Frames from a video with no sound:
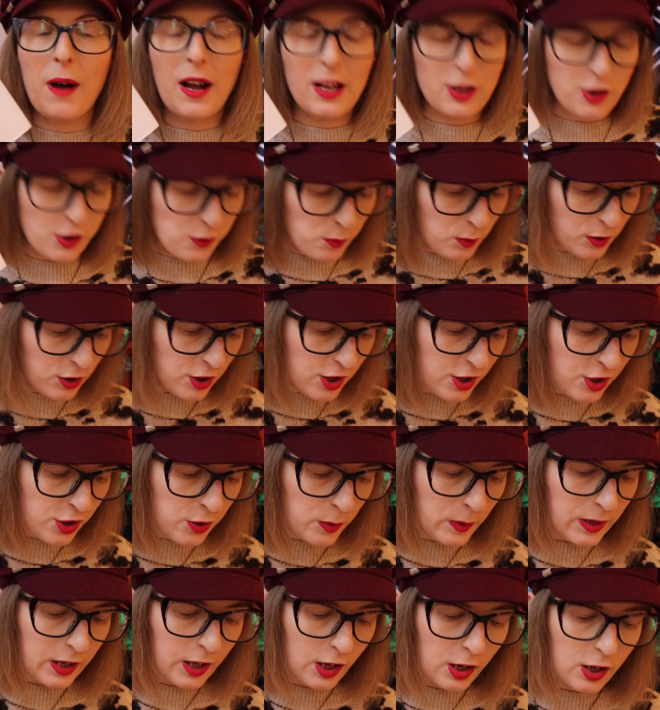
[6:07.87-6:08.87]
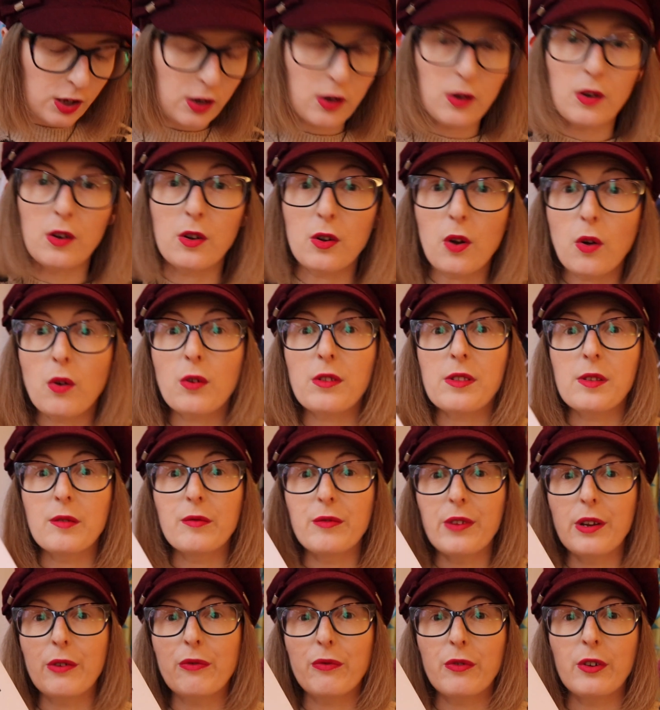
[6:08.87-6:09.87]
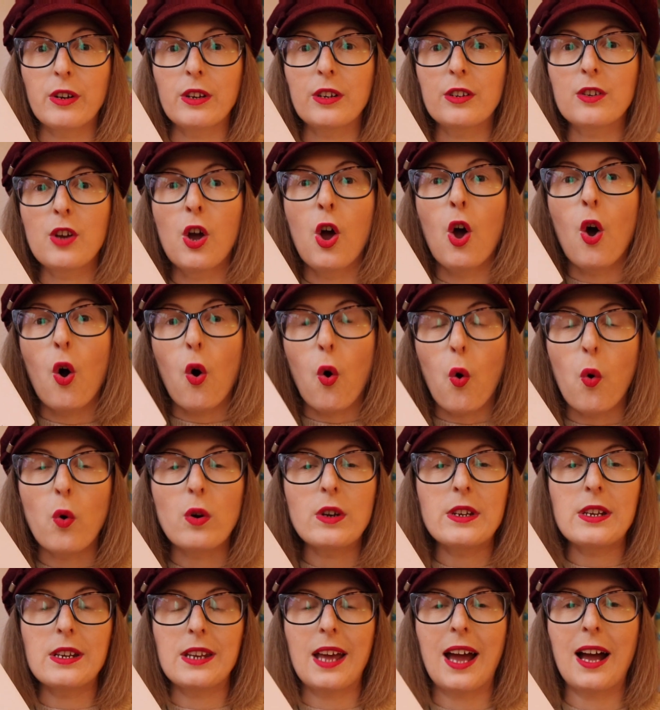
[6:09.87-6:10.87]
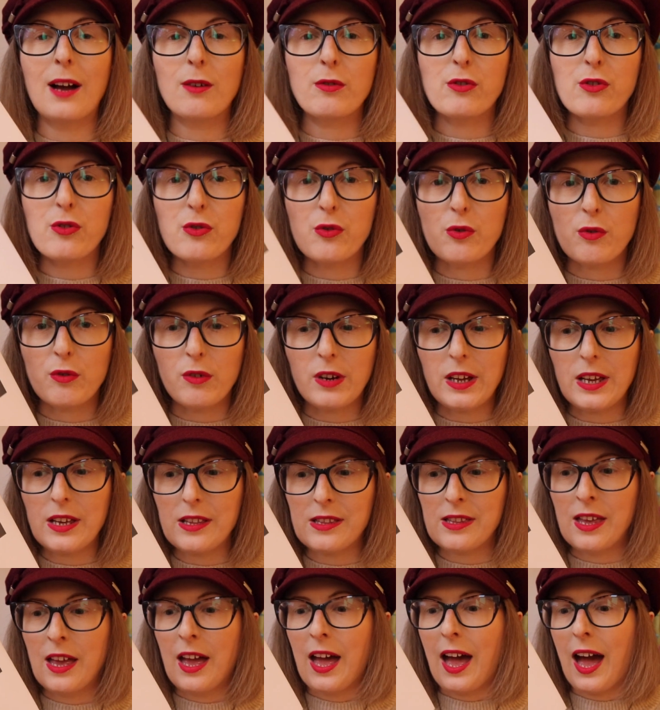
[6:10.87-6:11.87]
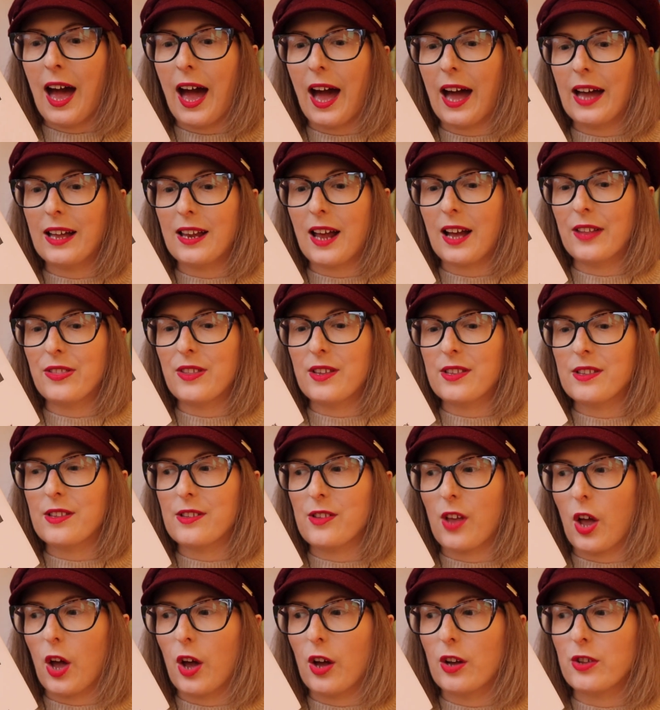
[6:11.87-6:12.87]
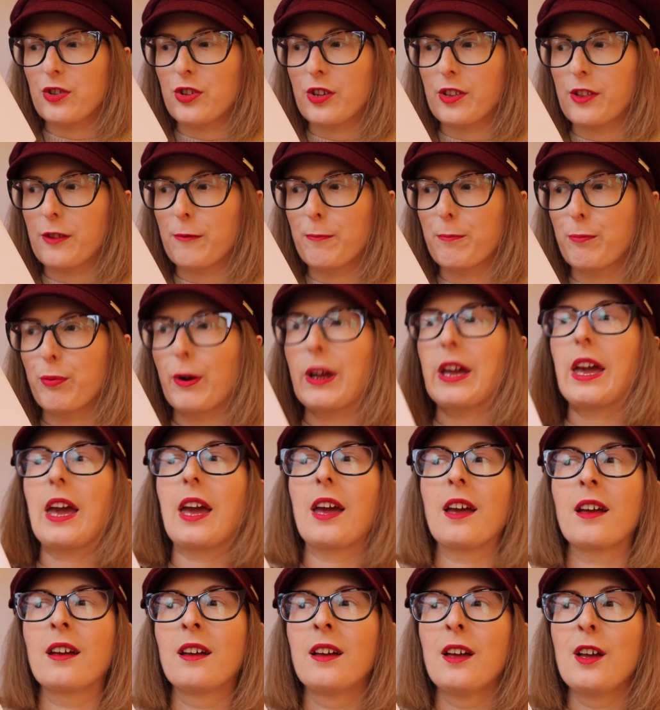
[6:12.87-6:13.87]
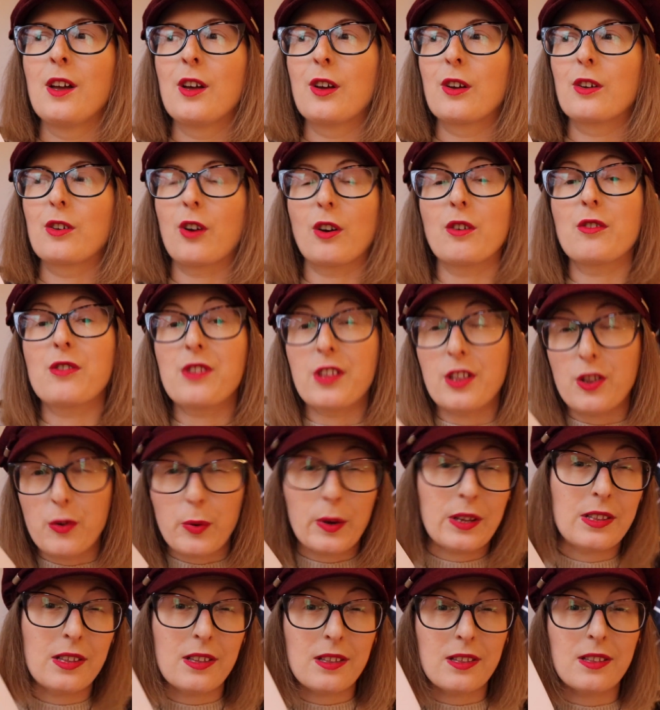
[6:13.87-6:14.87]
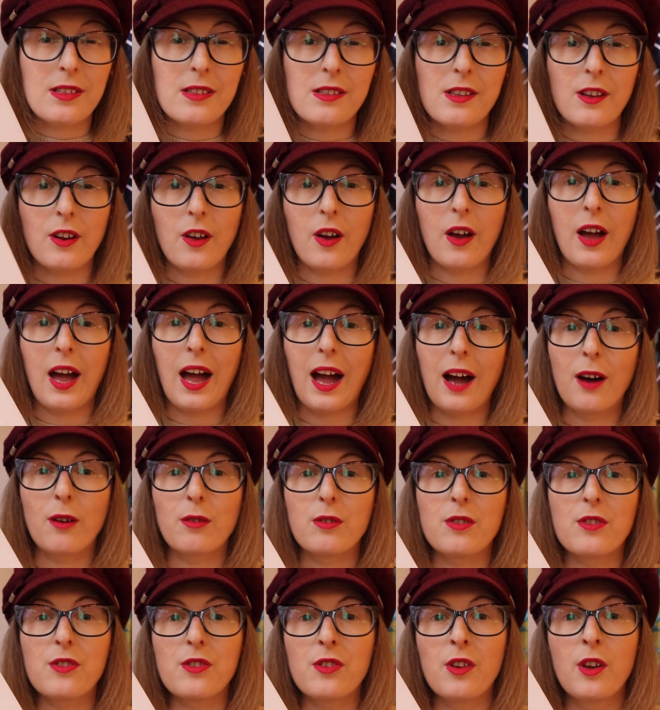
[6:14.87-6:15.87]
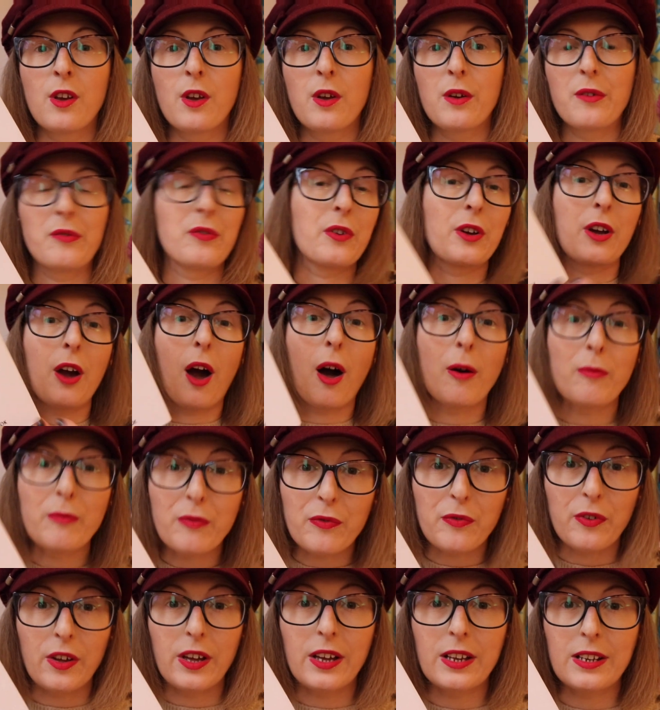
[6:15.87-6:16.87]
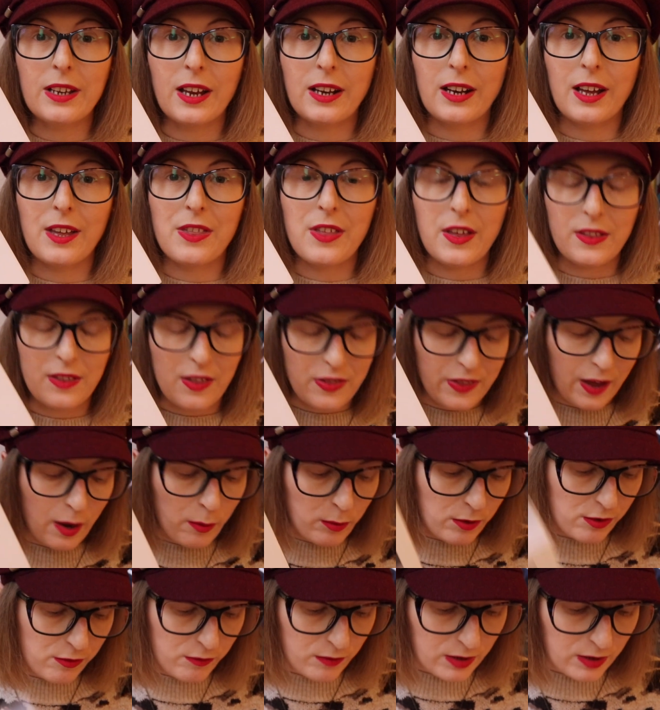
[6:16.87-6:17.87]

I just wanted to include lots of different haunted house stories, and this is her just bringing ghosts into existence in her house for comfort, and I think that that was